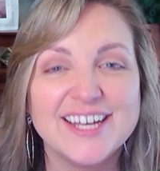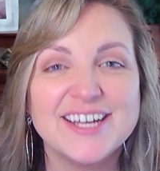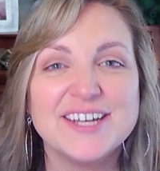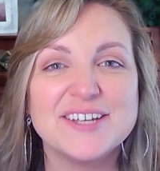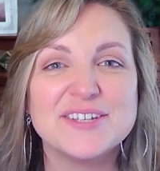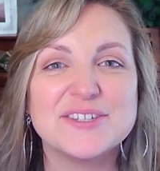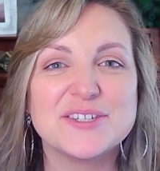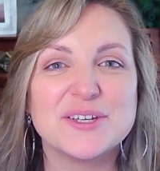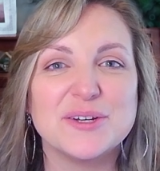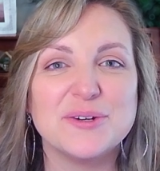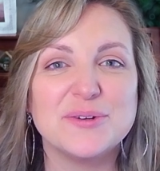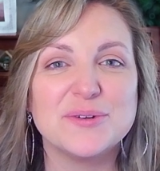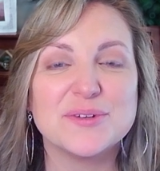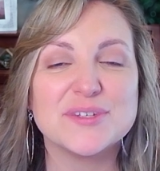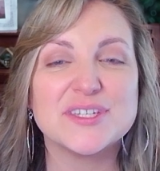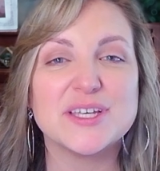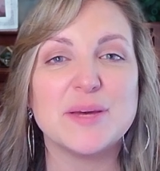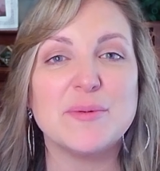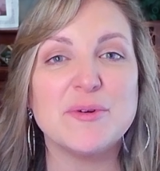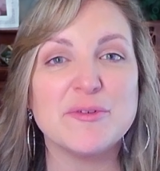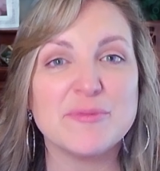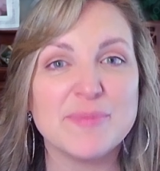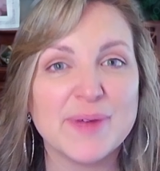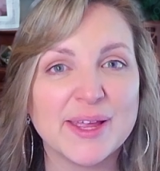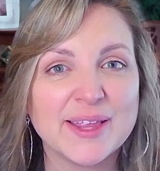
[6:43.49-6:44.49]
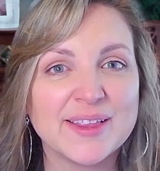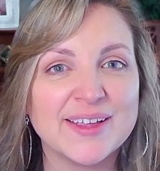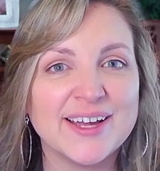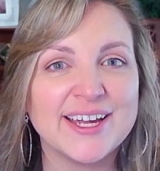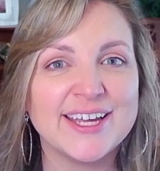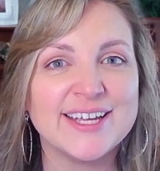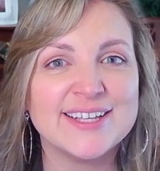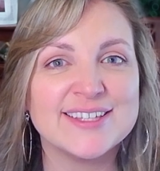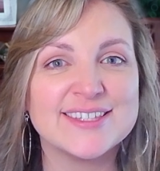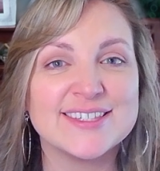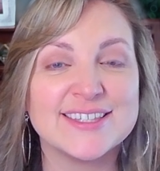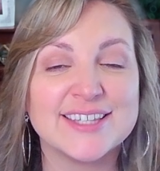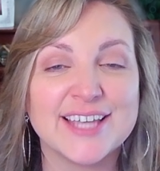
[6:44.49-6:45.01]
So some of my
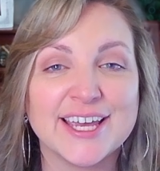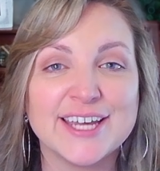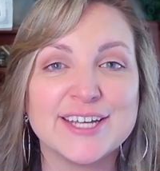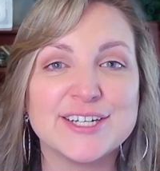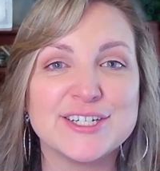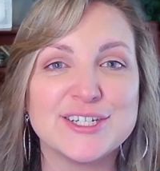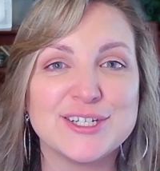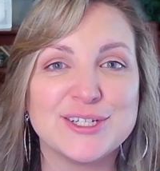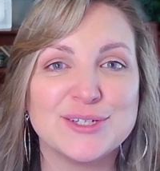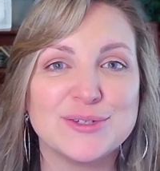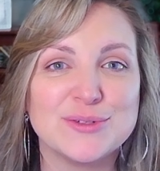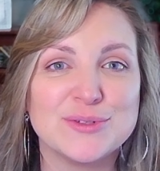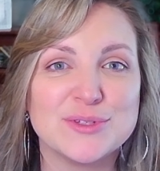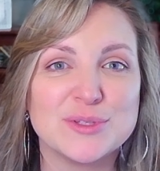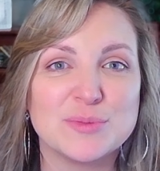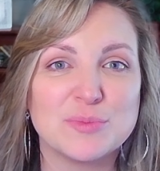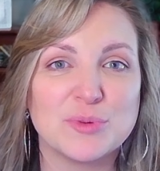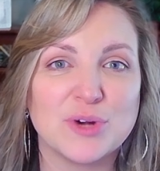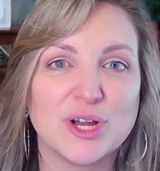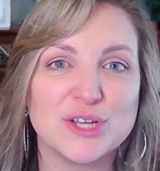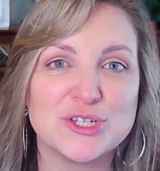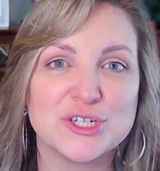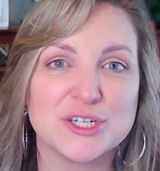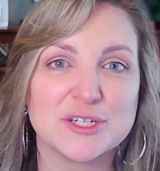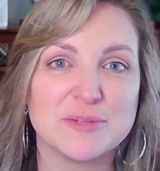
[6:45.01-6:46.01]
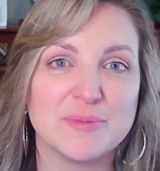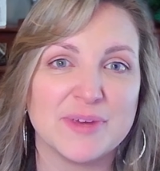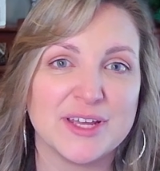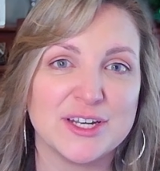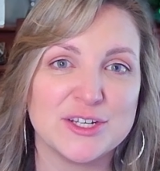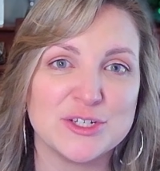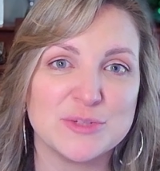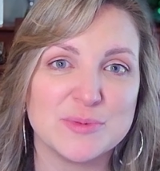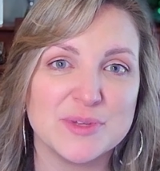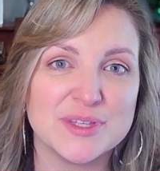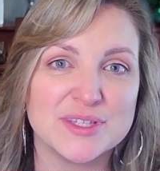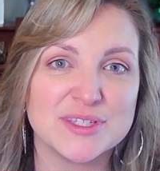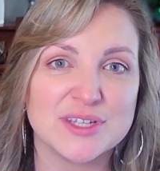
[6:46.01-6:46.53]
clients like to use project
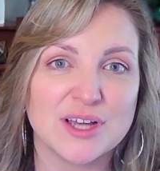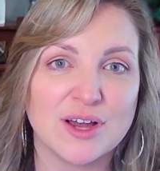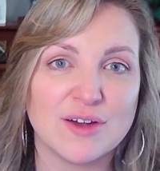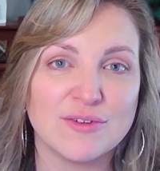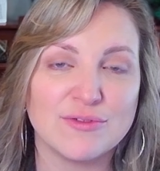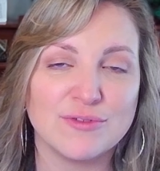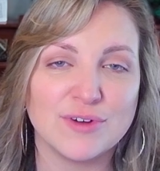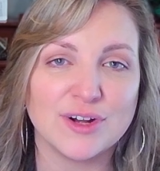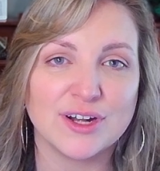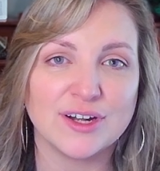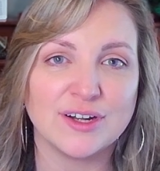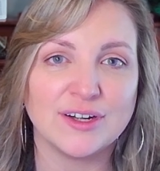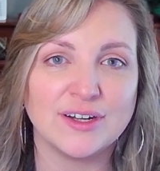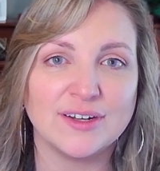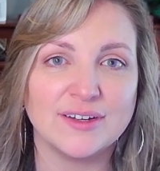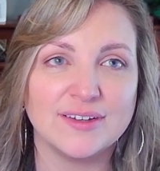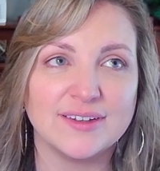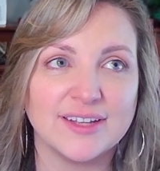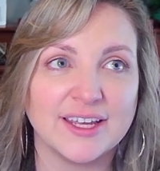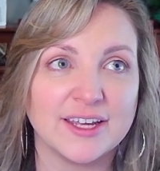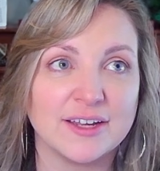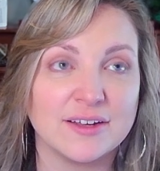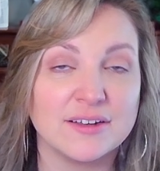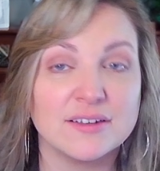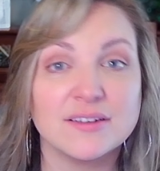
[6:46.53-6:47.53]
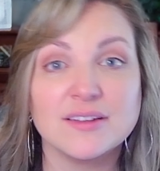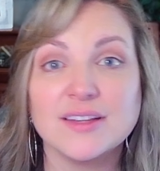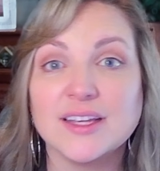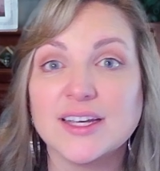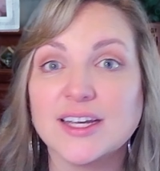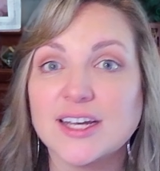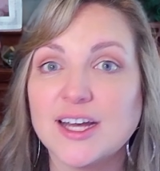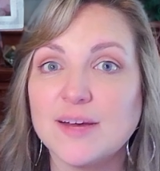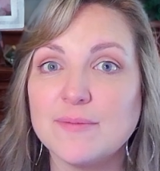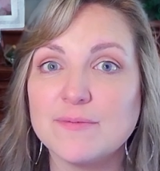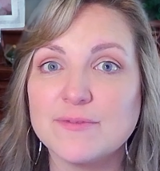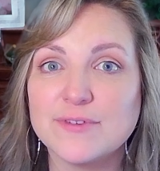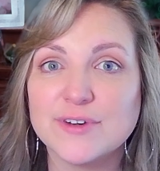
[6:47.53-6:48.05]
management software like
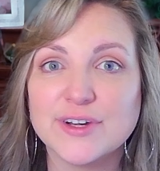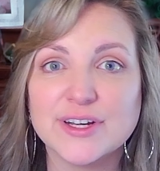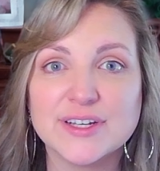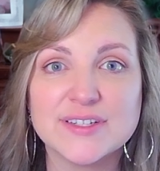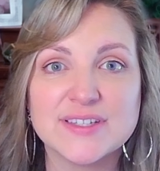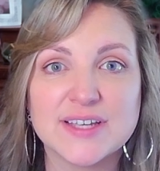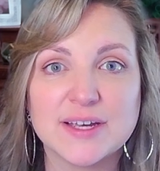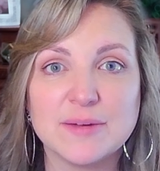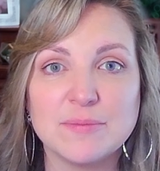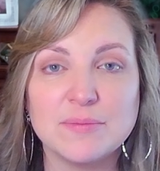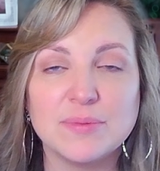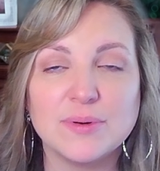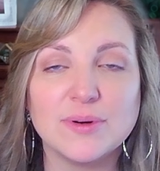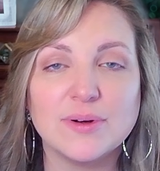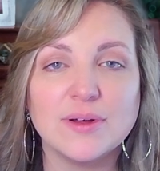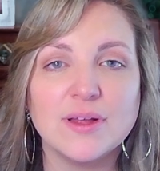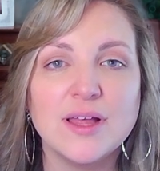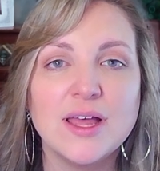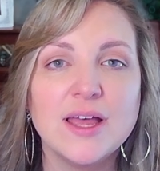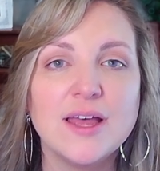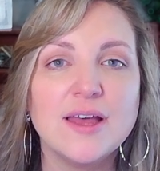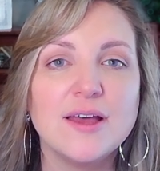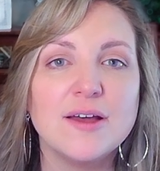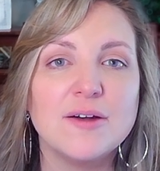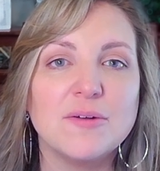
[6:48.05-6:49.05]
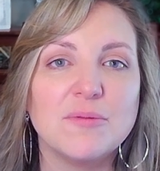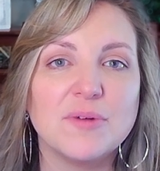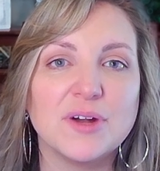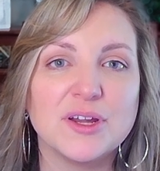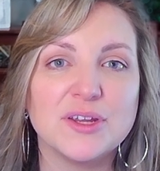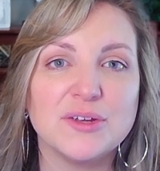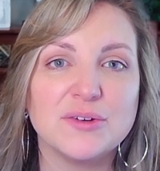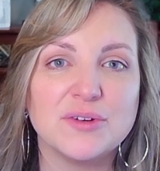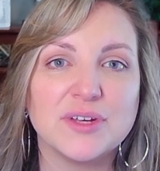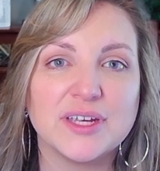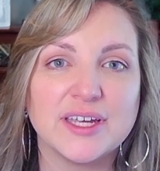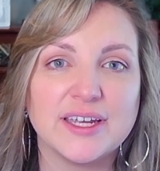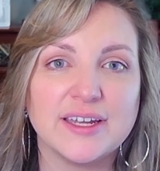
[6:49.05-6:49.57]
ClickUp, for example, where
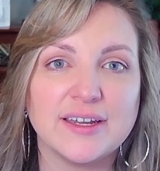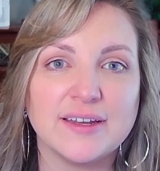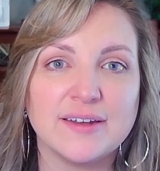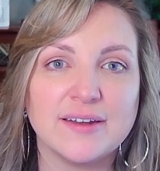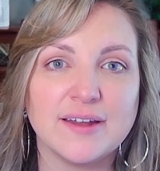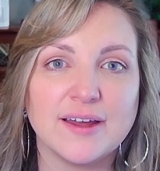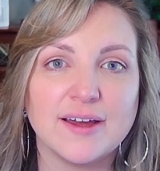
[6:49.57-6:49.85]
you can